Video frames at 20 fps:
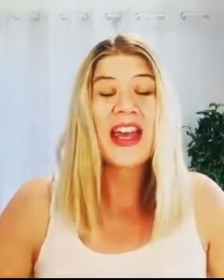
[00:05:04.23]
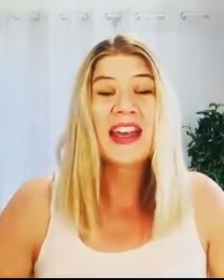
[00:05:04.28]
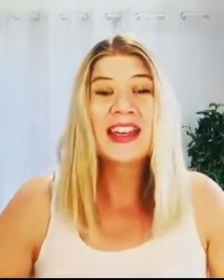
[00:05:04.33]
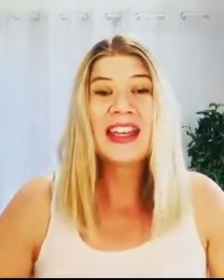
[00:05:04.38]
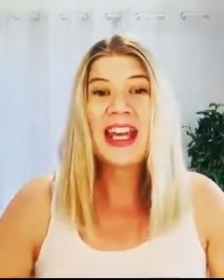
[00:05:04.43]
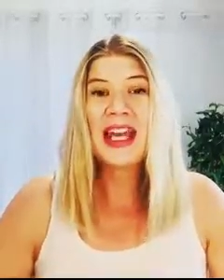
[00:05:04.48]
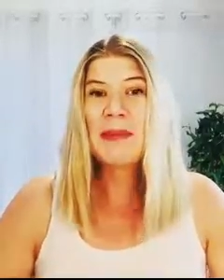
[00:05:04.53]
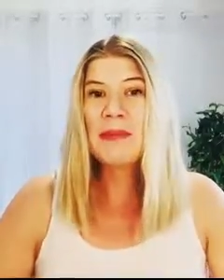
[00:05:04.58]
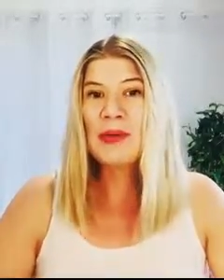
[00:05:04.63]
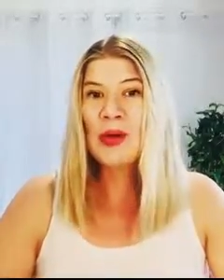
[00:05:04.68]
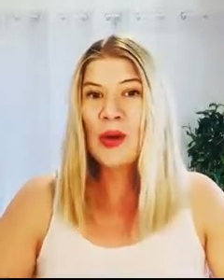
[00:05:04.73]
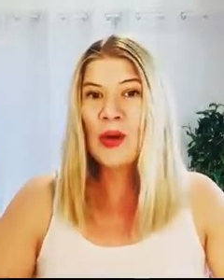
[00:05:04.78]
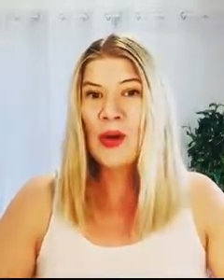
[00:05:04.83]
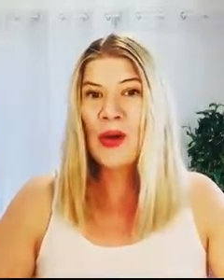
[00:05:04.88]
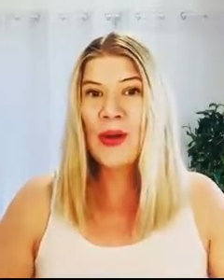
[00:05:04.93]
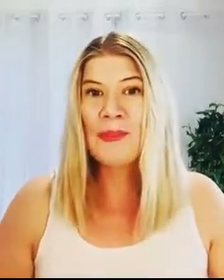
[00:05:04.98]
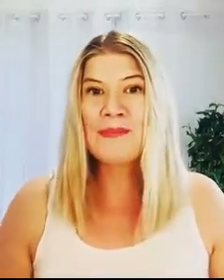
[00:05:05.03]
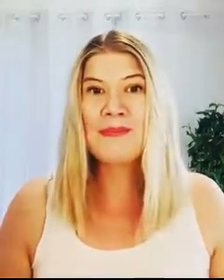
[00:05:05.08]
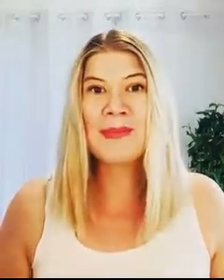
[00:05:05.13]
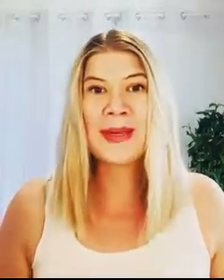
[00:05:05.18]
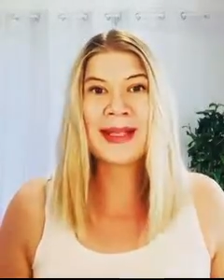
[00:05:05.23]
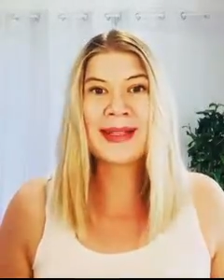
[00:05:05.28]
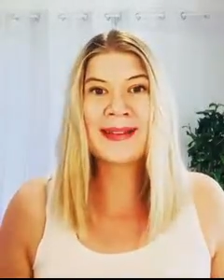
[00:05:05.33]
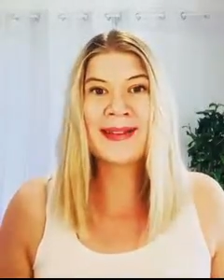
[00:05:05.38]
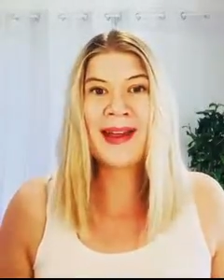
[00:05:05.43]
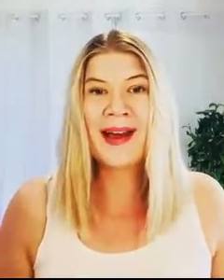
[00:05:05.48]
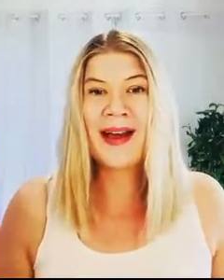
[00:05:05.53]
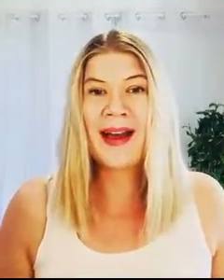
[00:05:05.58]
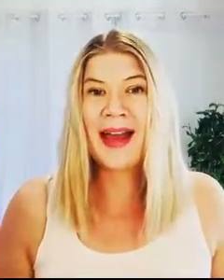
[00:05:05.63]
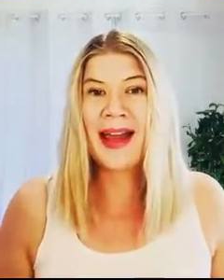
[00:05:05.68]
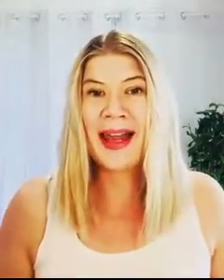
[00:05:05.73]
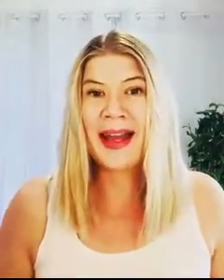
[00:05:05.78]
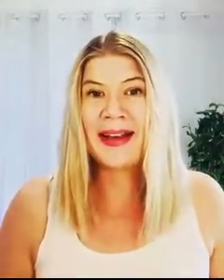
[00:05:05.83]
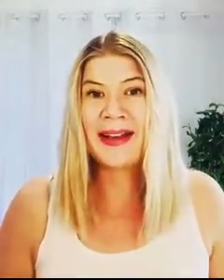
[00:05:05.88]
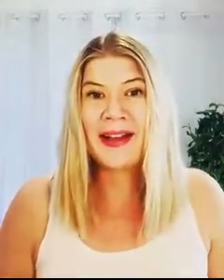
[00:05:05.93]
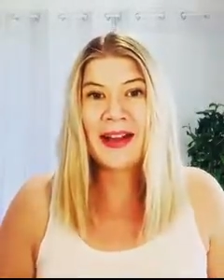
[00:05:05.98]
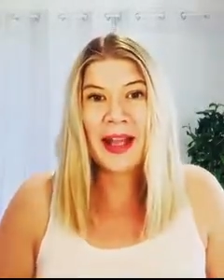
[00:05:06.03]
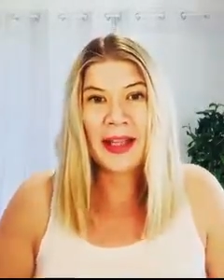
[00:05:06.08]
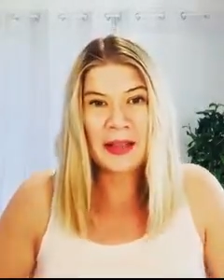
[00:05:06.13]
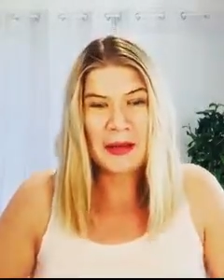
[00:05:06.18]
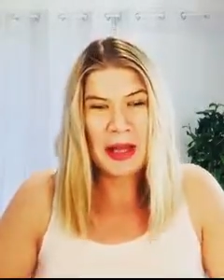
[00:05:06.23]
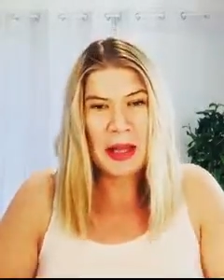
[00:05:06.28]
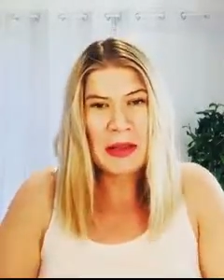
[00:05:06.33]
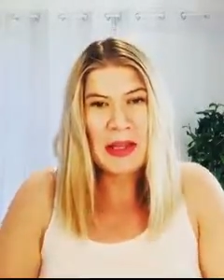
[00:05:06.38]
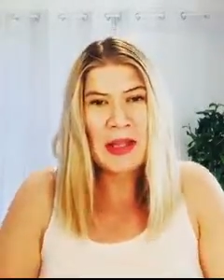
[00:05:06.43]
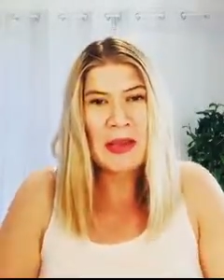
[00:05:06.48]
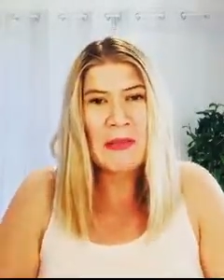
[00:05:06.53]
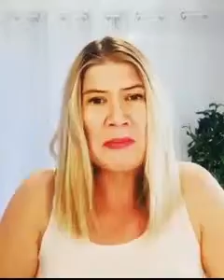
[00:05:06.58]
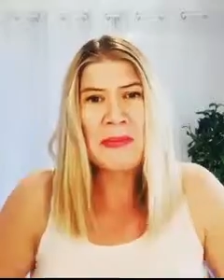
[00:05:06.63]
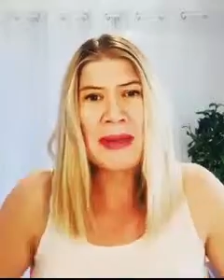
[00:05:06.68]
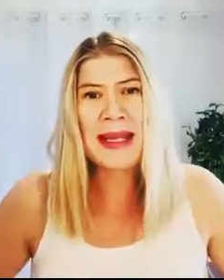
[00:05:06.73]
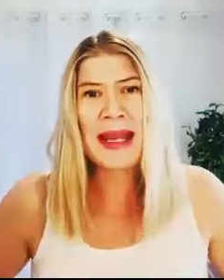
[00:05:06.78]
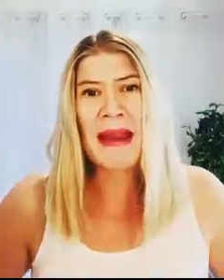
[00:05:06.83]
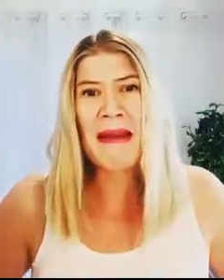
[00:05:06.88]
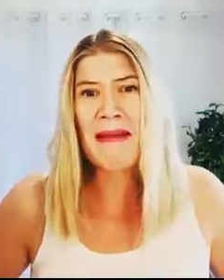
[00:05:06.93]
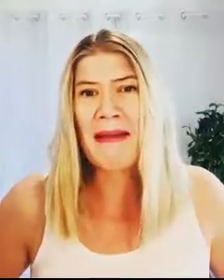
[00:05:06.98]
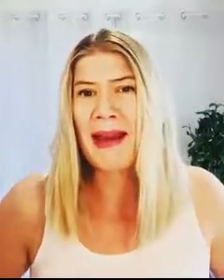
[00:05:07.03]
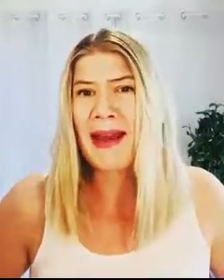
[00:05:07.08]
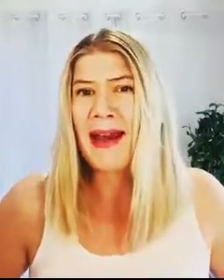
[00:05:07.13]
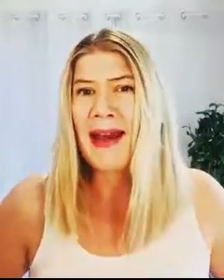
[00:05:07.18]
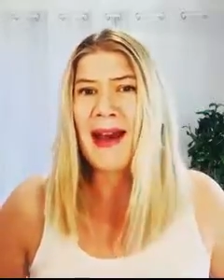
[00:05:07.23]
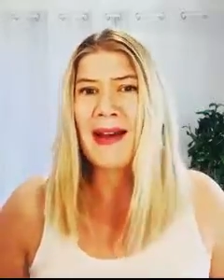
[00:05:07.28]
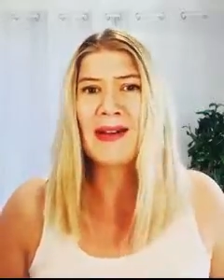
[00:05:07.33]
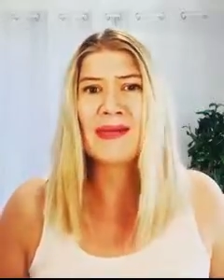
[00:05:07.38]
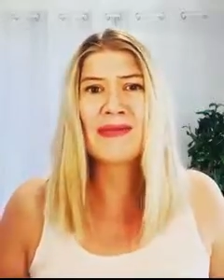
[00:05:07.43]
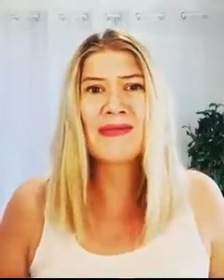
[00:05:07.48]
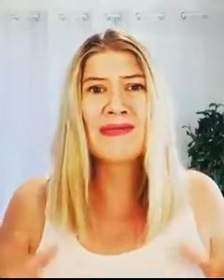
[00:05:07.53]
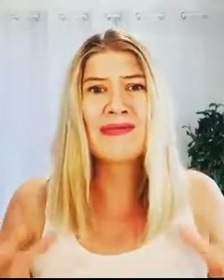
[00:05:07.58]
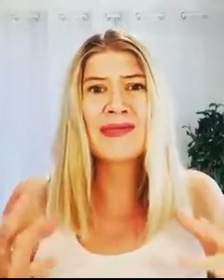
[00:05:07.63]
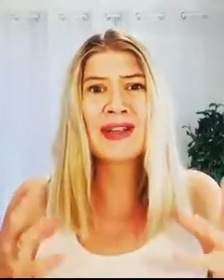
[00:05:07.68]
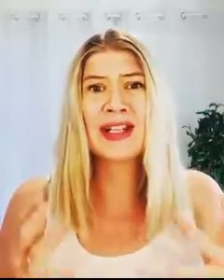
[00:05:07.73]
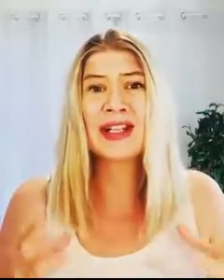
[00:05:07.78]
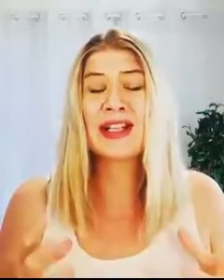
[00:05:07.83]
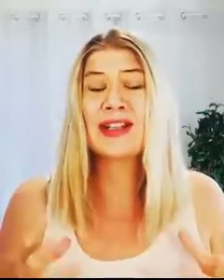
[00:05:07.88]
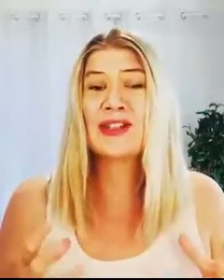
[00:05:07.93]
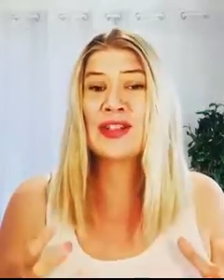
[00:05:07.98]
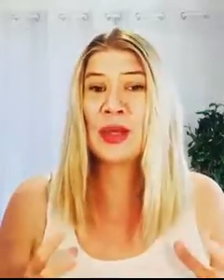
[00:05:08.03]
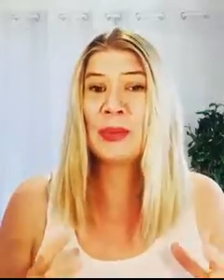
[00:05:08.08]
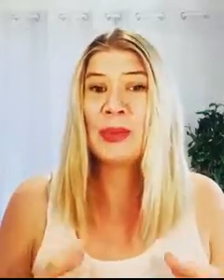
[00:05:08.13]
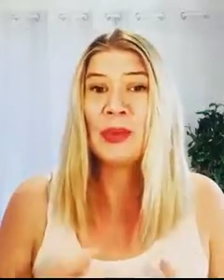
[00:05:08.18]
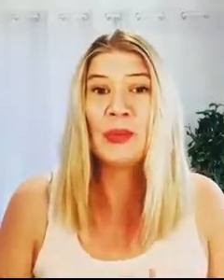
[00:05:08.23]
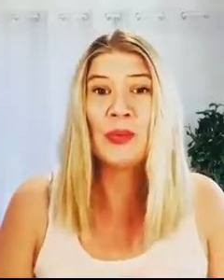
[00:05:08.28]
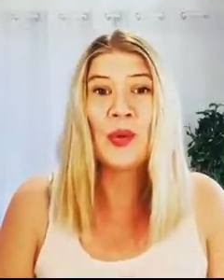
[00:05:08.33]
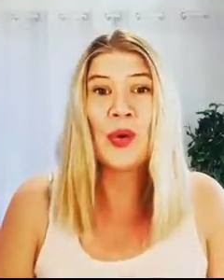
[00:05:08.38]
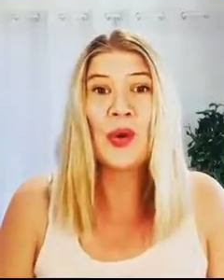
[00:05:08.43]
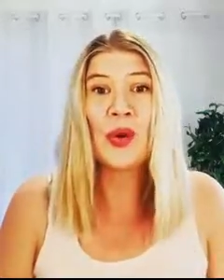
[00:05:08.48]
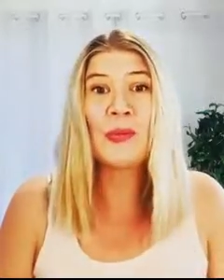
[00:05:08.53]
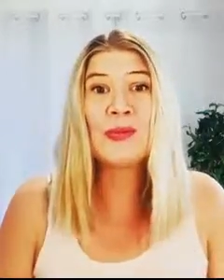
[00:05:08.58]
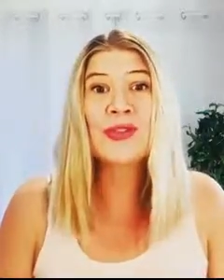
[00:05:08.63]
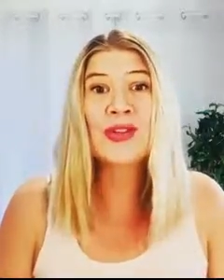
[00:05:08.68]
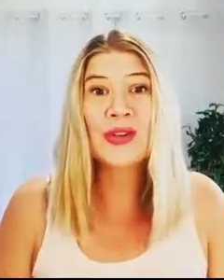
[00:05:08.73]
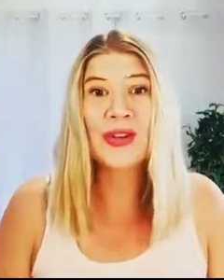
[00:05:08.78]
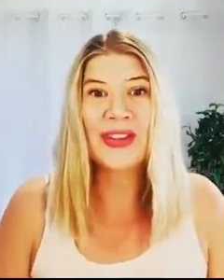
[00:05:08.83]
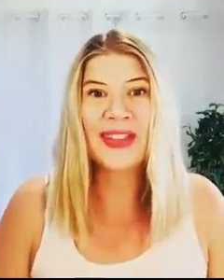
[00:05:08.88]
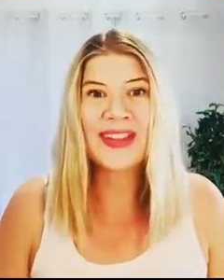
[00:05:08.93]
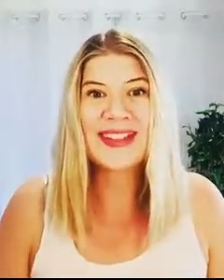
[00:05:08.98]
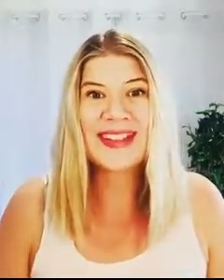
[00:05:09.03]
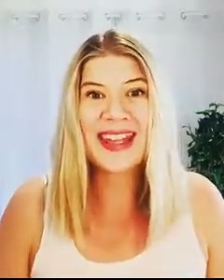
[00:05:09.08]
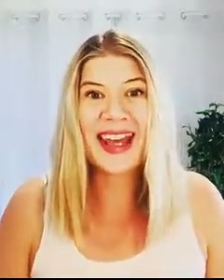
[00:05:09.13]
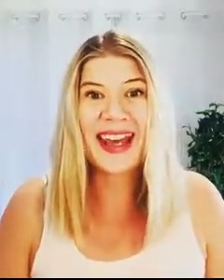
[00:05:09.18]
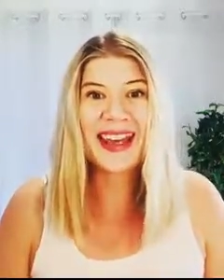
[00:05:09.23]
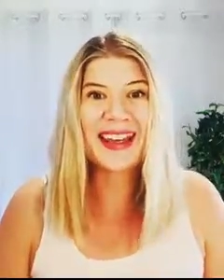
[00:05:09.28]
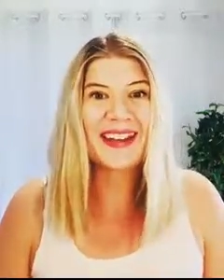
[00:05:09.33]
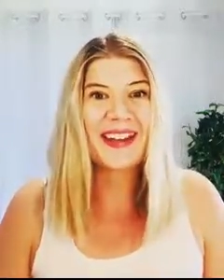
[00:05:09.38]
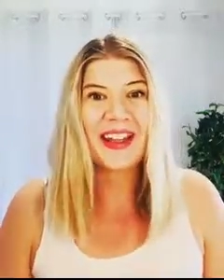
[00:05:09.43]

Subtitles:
keep your midline, like your mid area, really super warm during the day.